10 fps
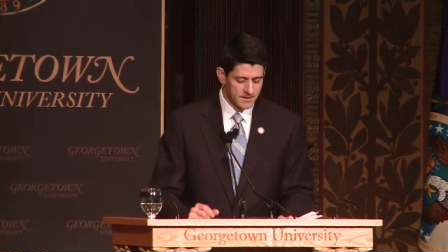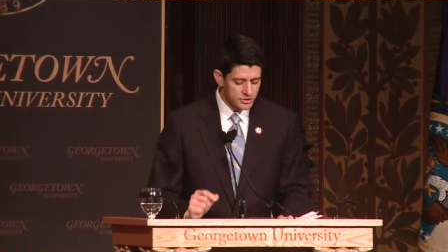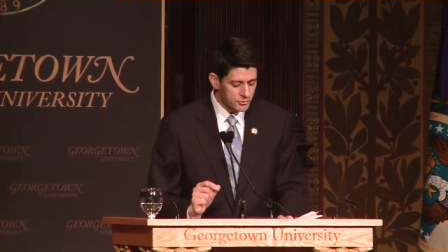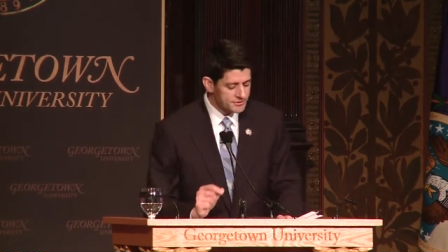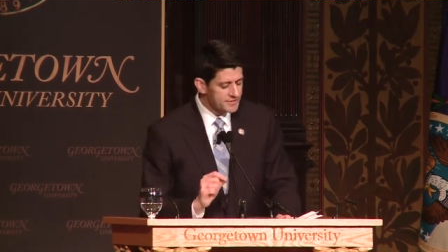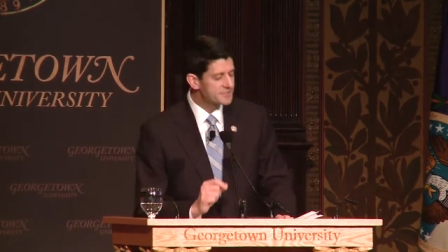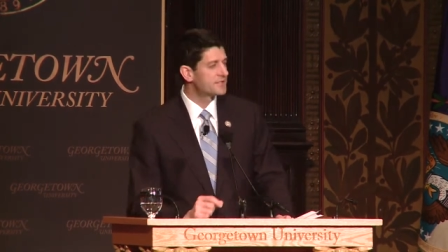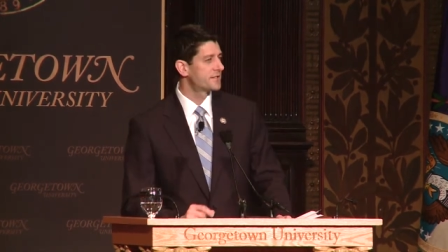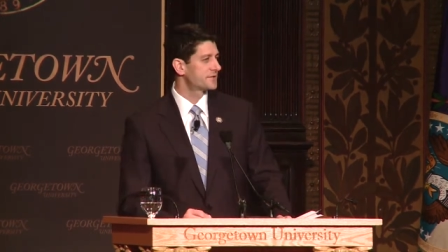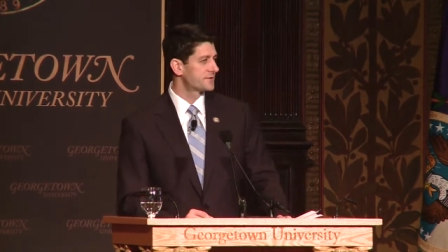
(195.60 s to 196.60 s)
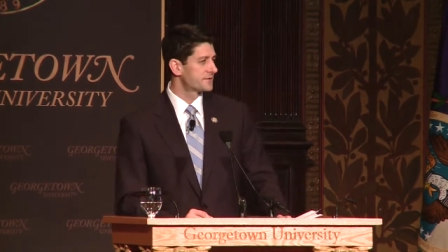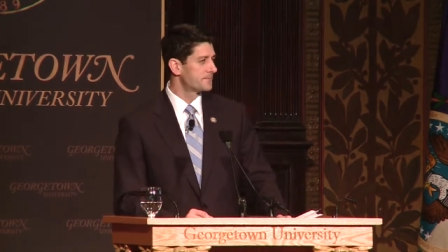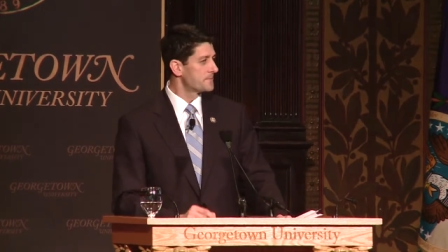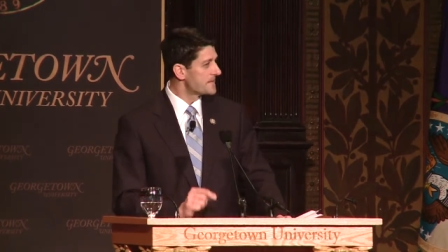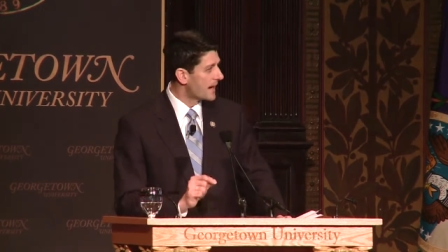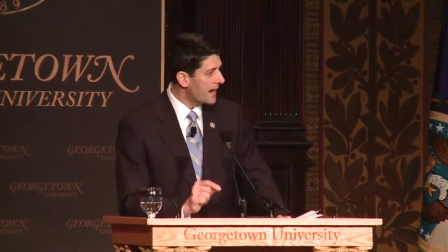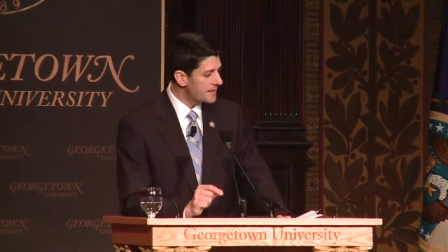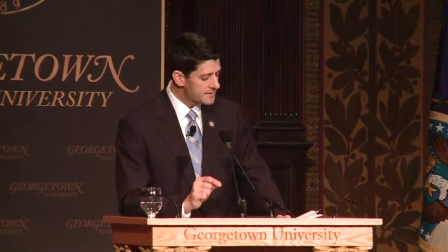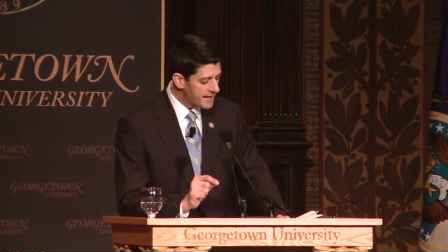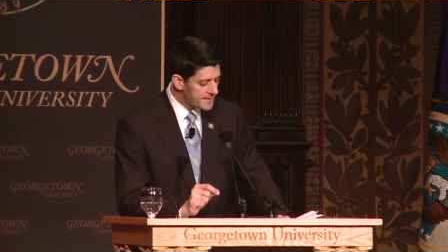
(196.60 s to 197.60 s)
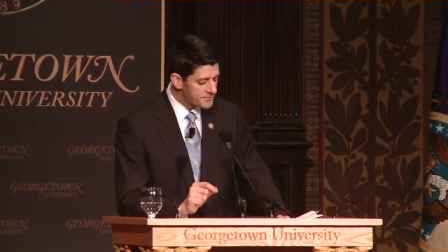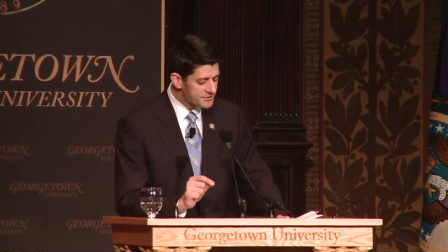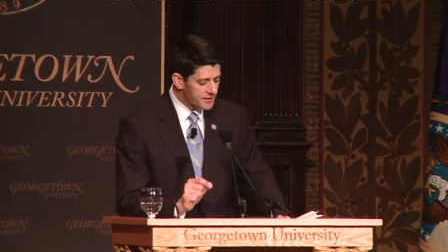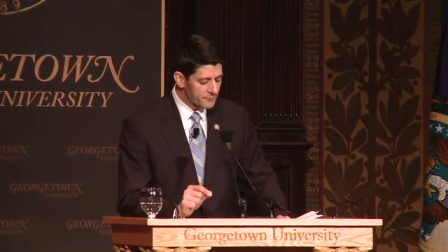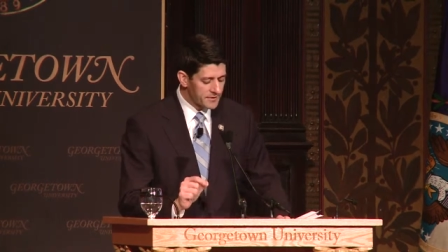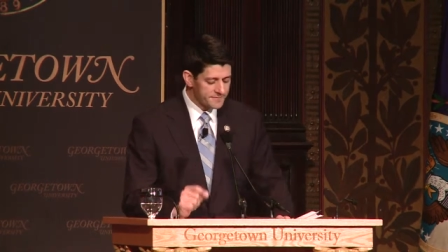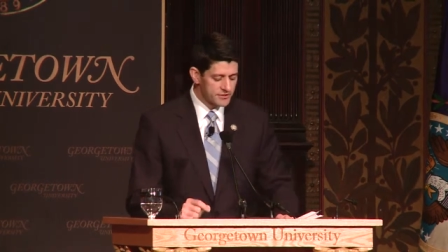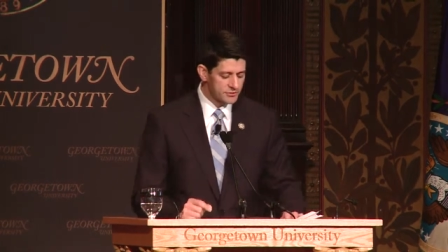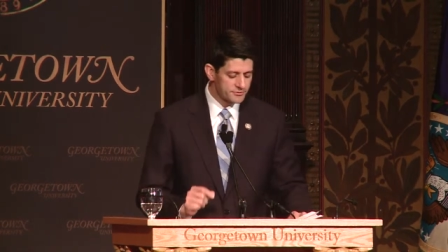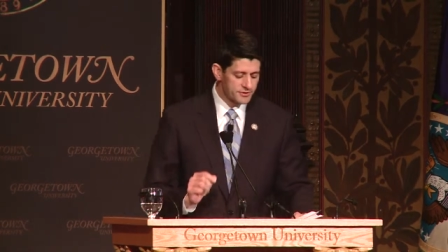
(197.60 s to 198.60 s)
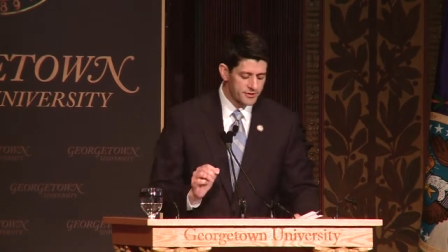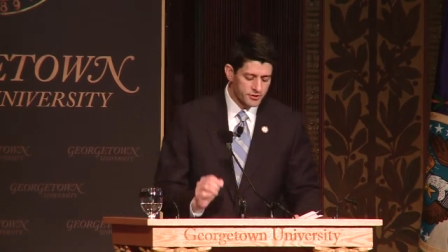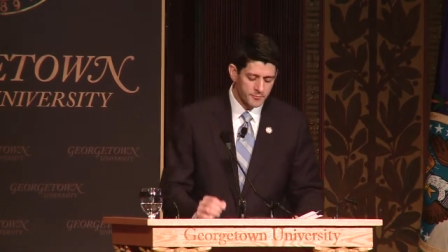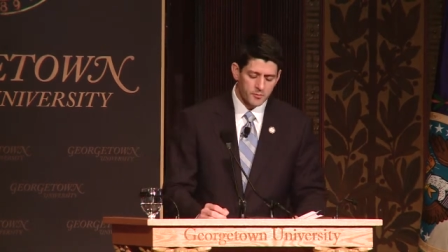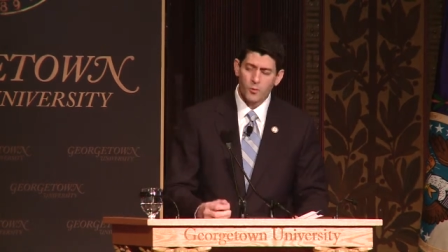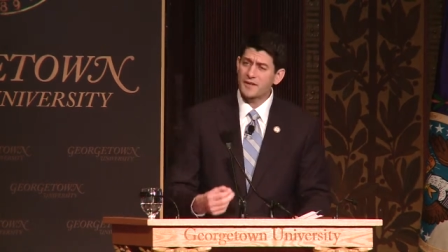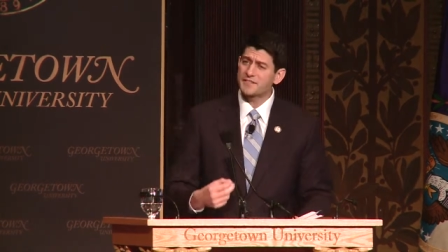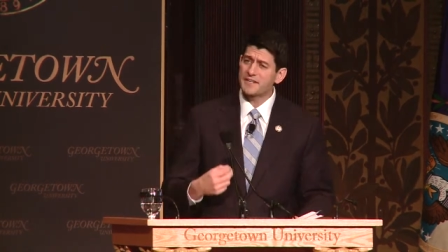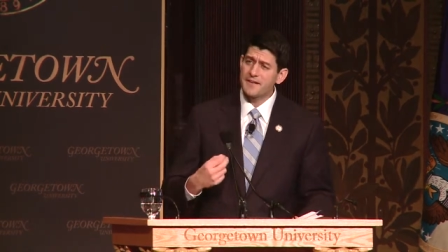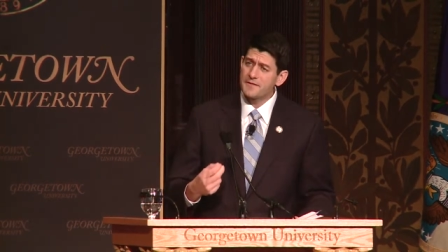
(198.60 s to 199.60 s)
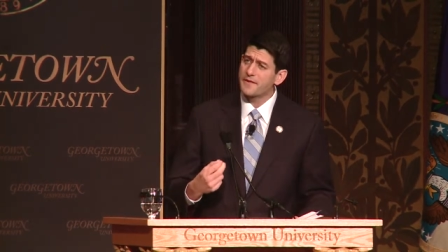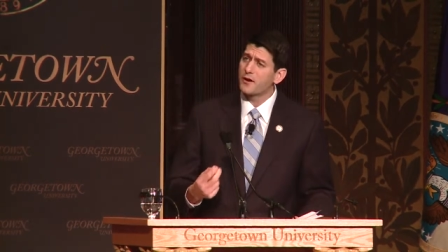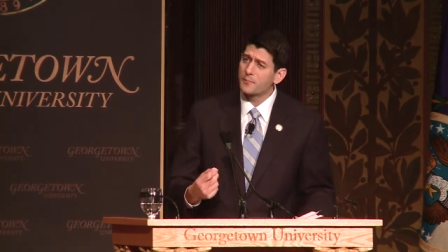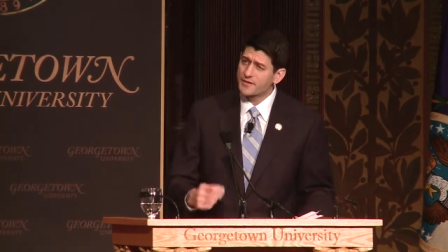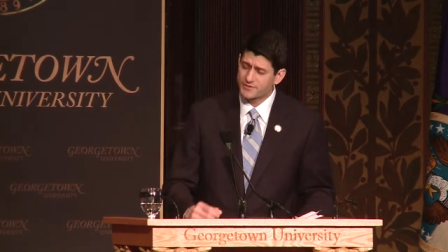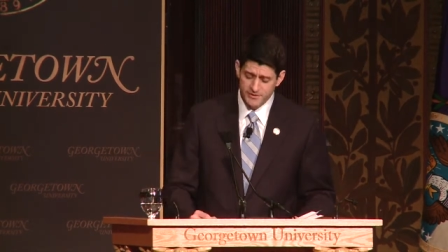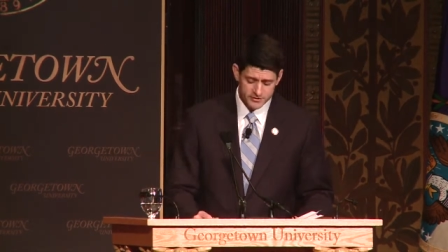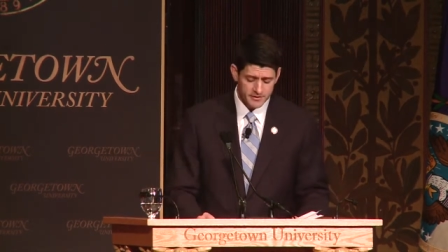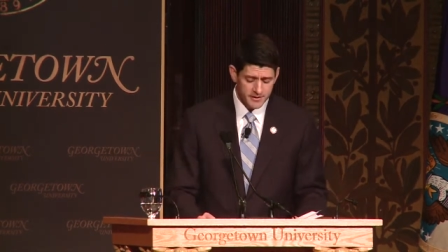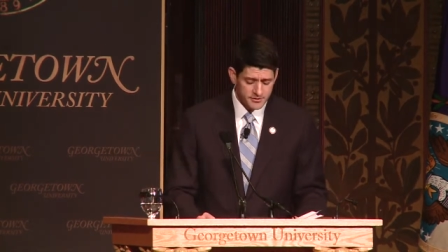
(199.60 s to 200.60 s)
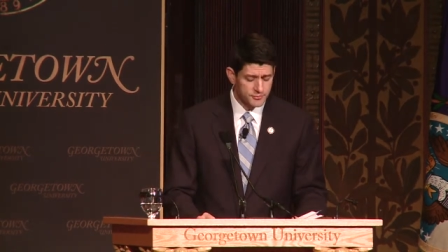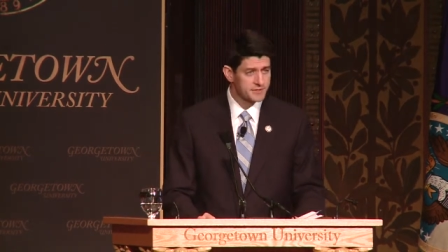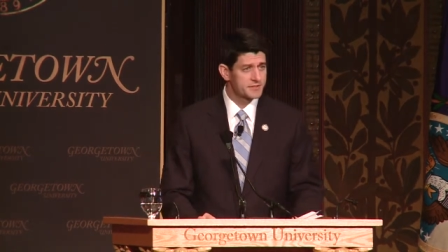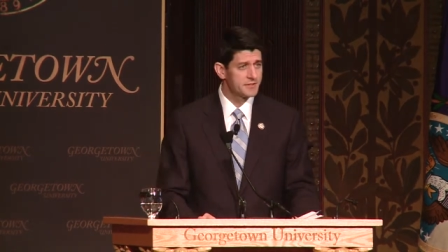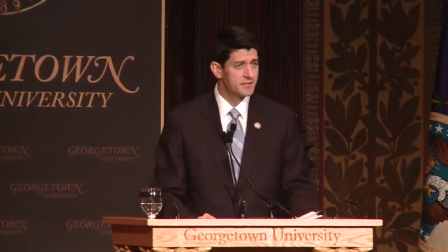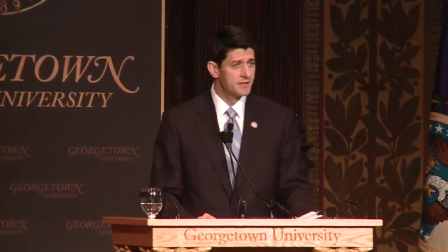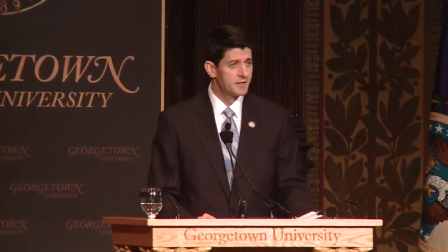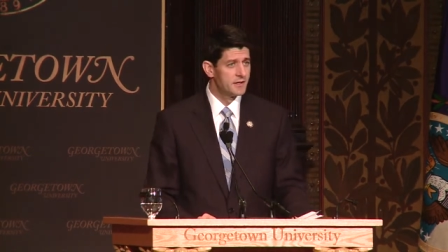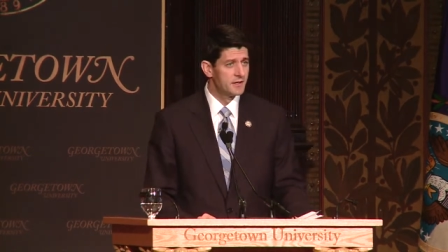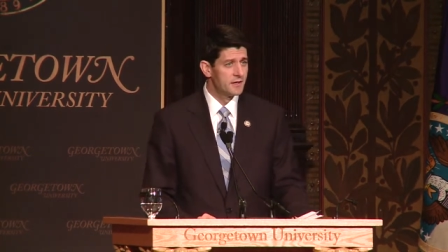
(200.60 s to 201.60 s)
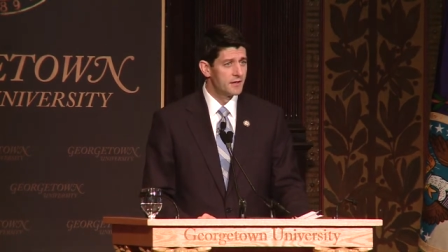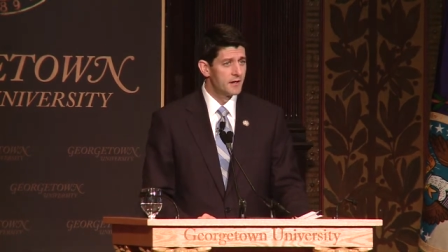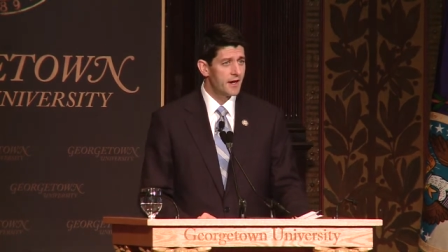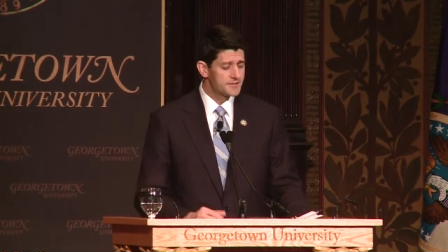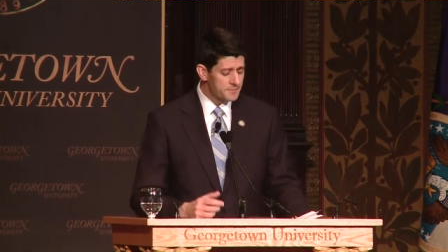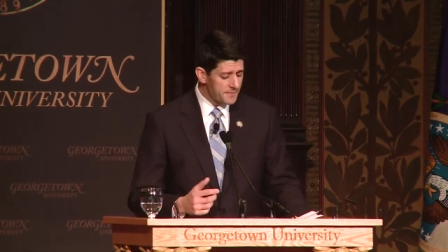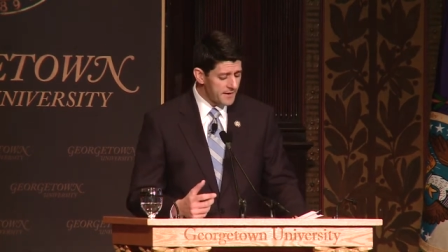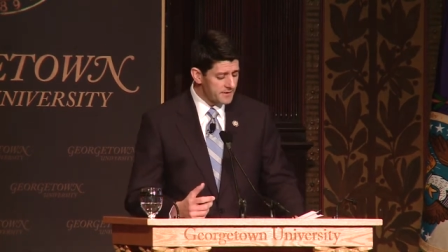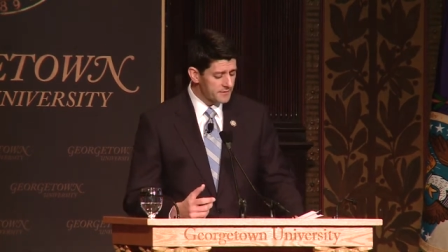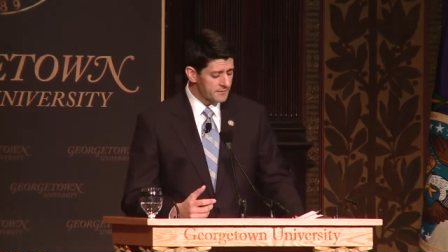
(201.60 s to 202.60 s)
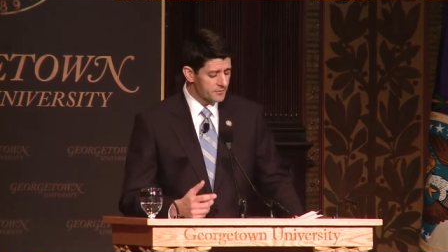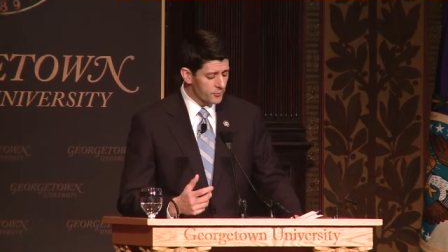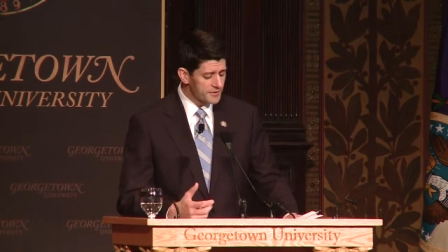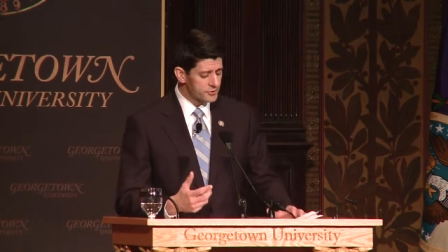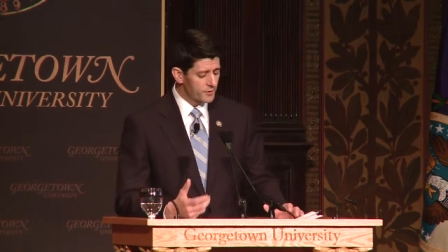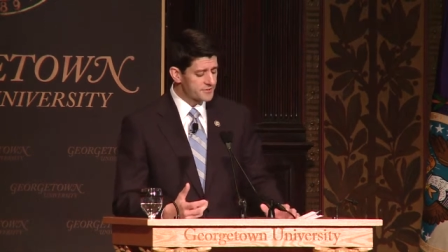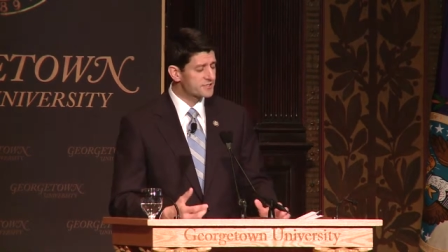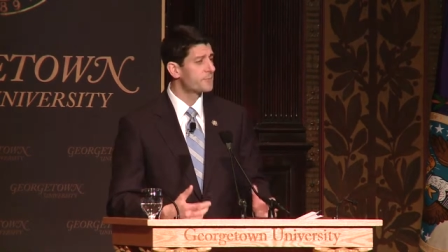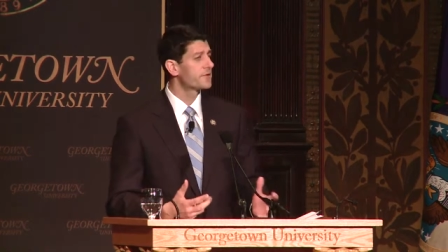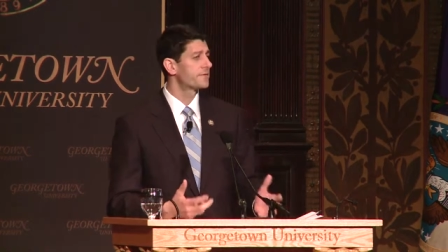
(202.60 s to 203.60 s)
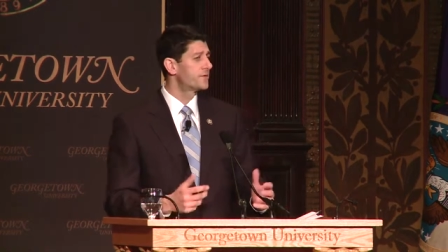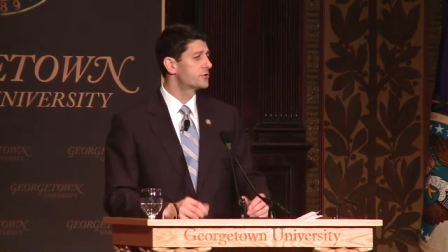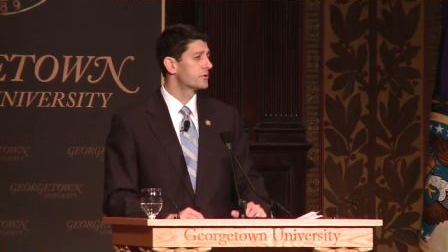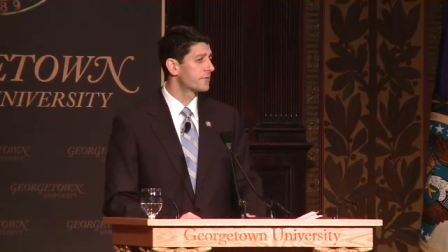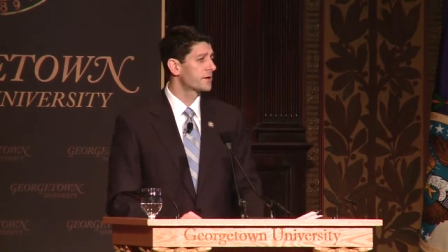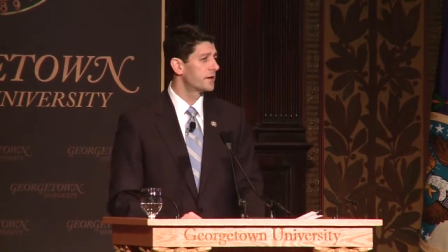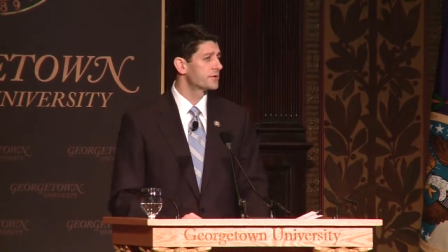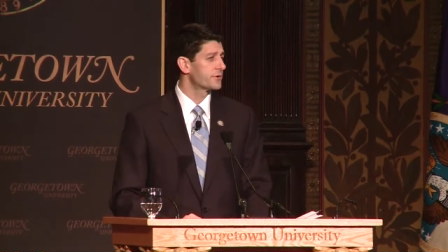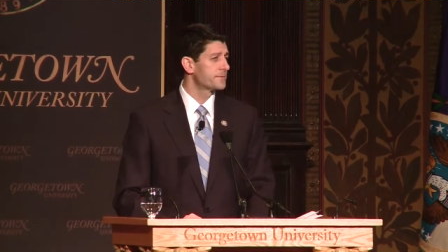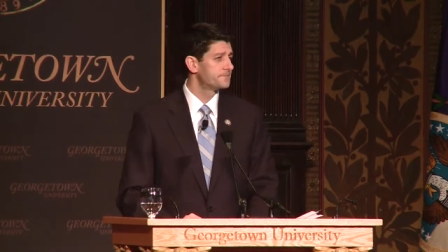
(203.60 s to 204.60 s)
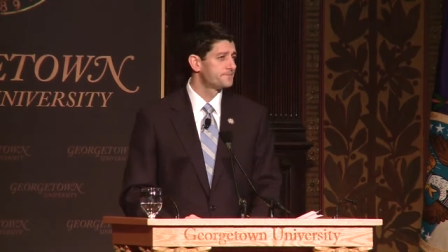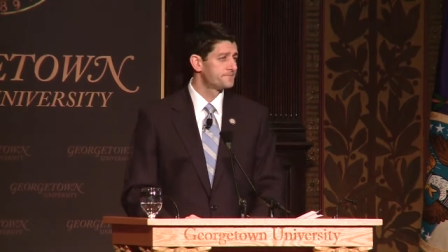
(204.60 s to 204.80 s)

Trusting citizens, not nameless government officials, to determine what is in their best interest and to make the right choices about the future of our country.